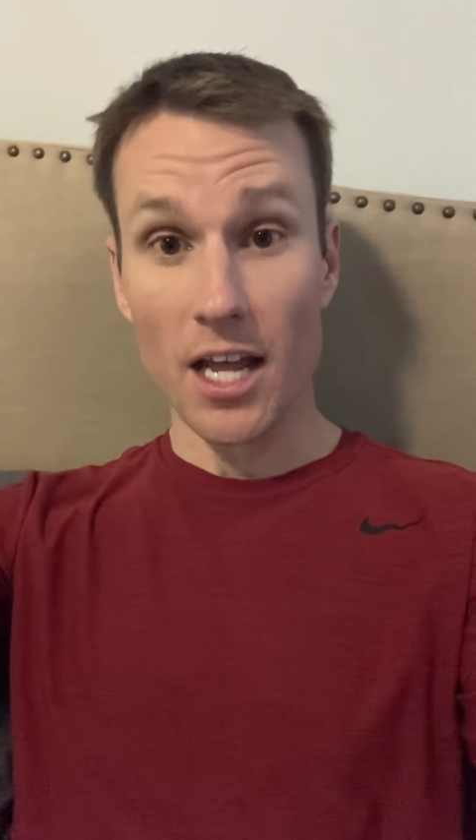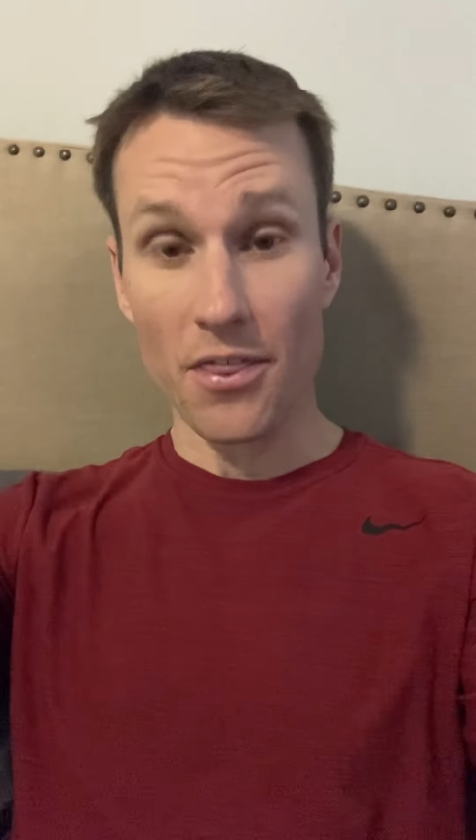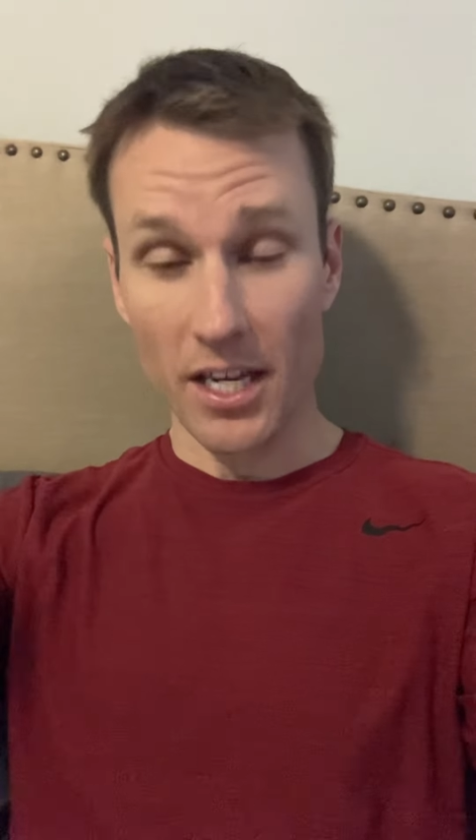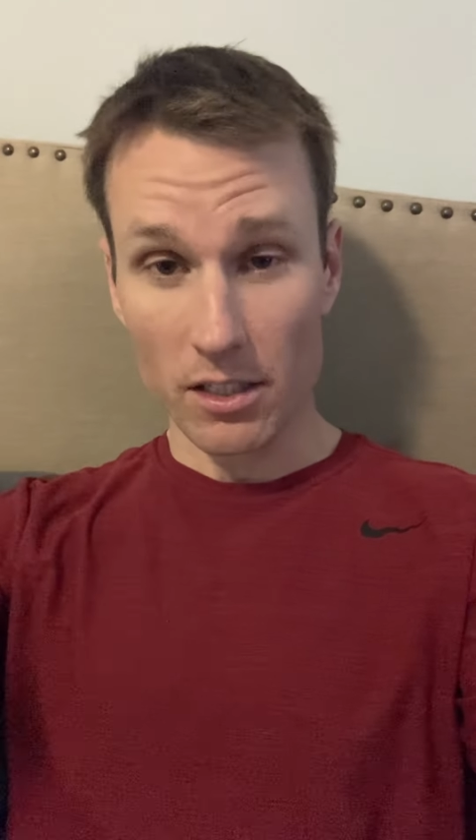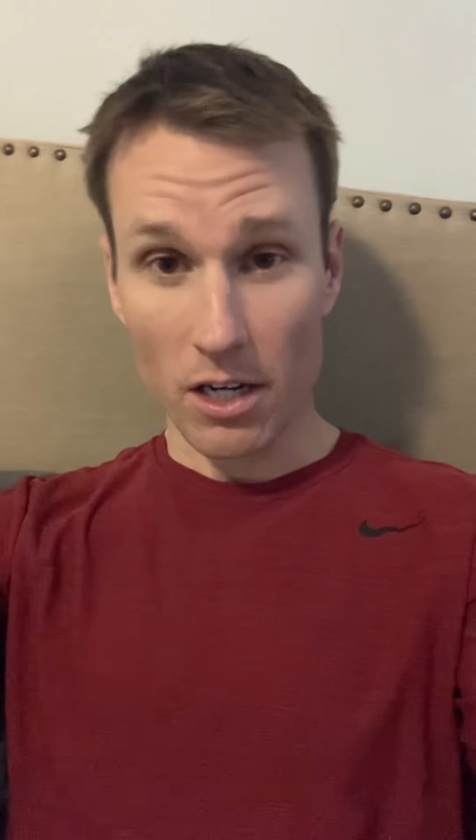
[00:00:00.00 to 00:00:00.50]
I
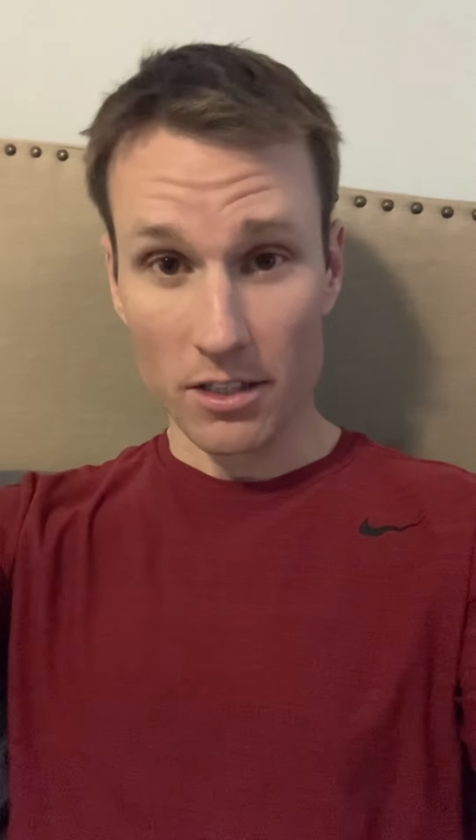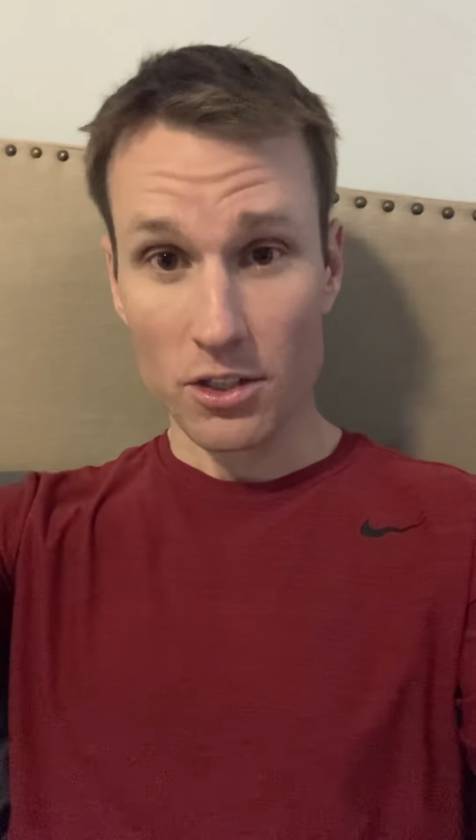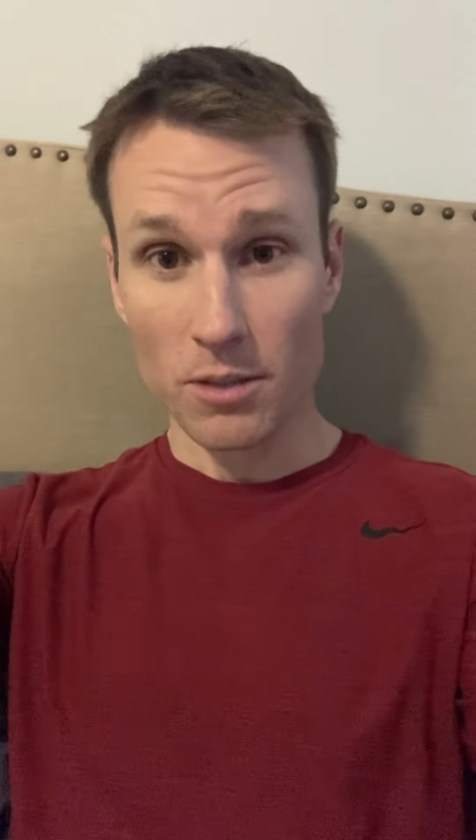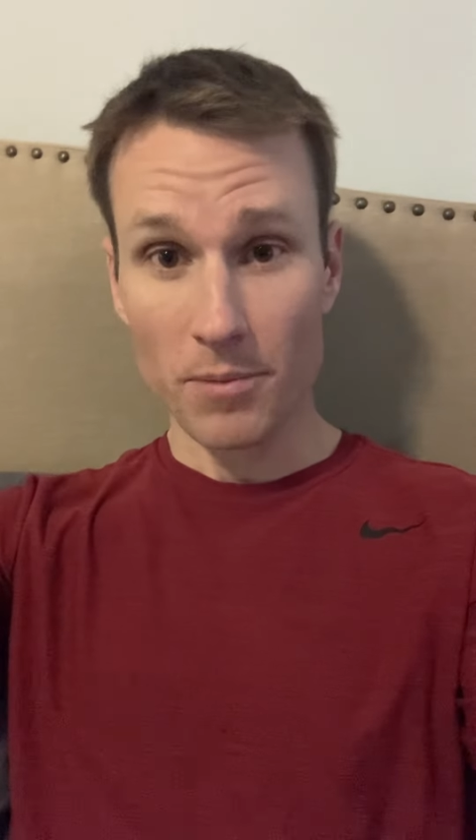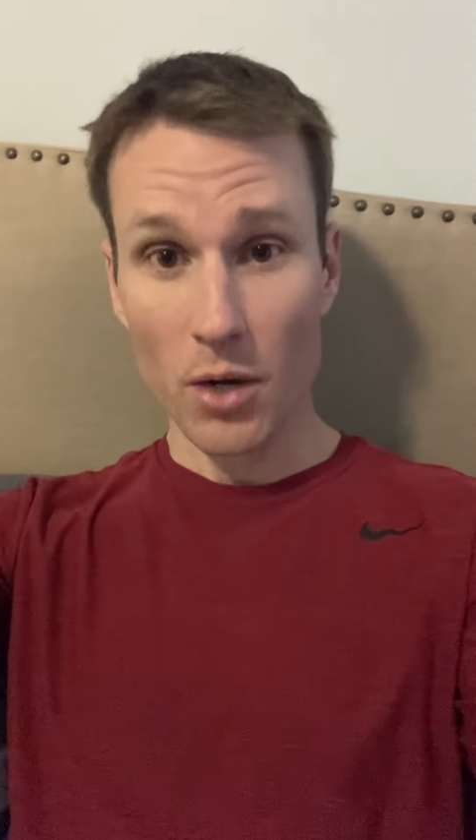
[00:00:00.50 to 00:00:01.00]
think long
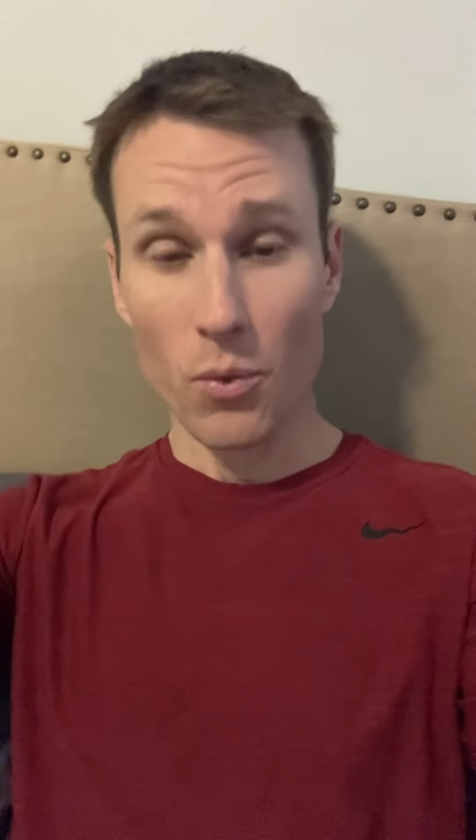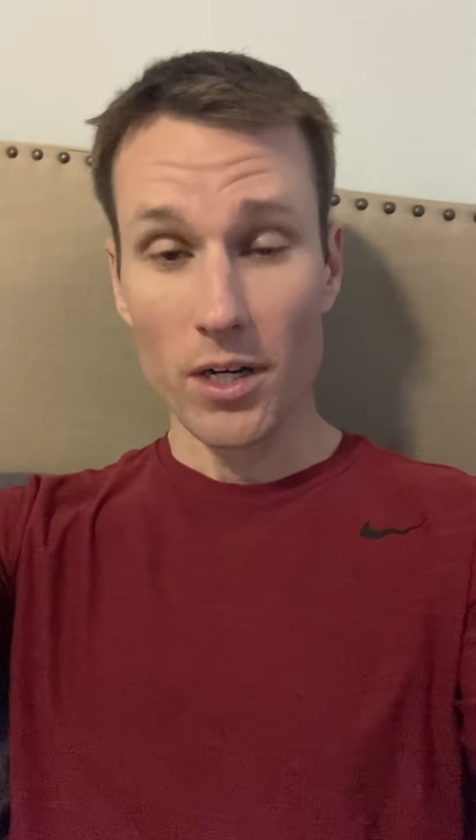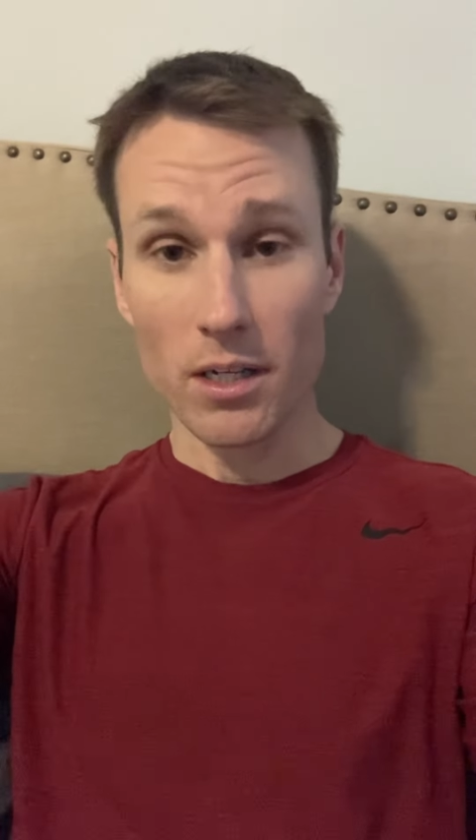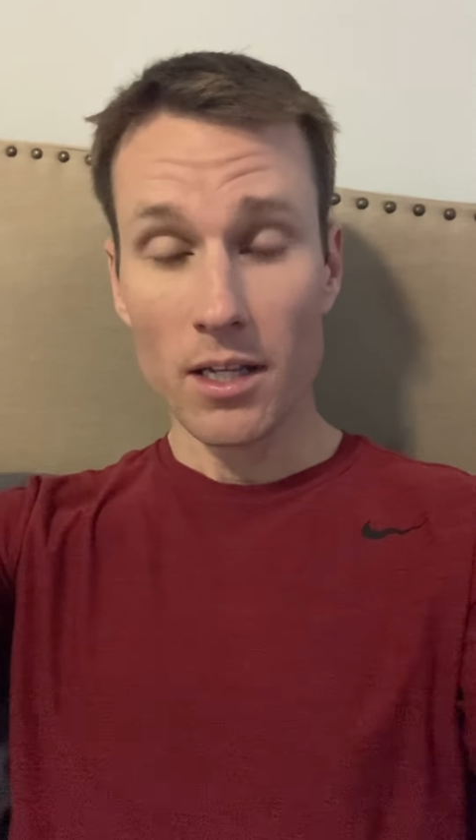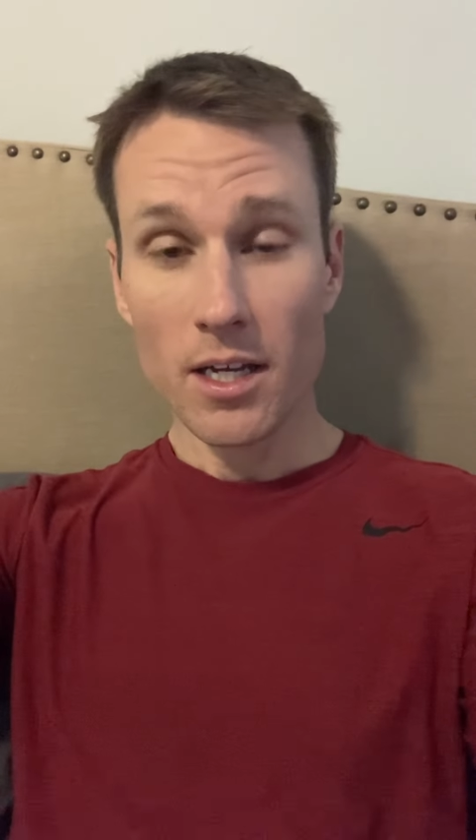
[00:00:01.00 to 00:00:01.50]
term they
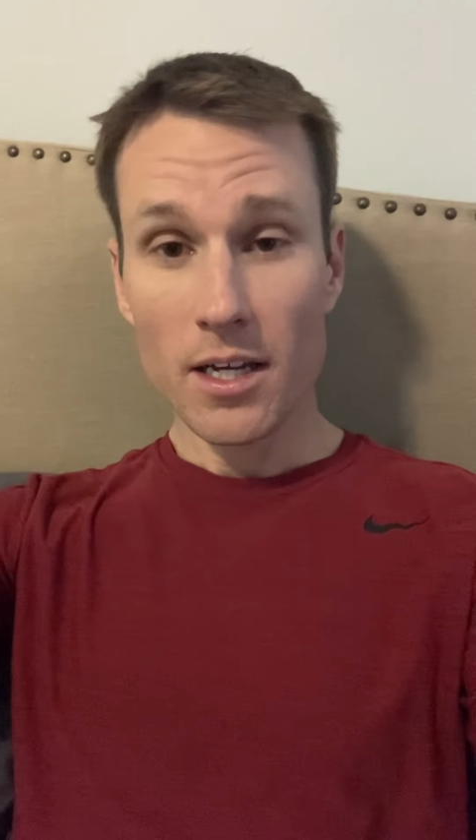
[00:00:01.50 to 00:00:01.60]
will.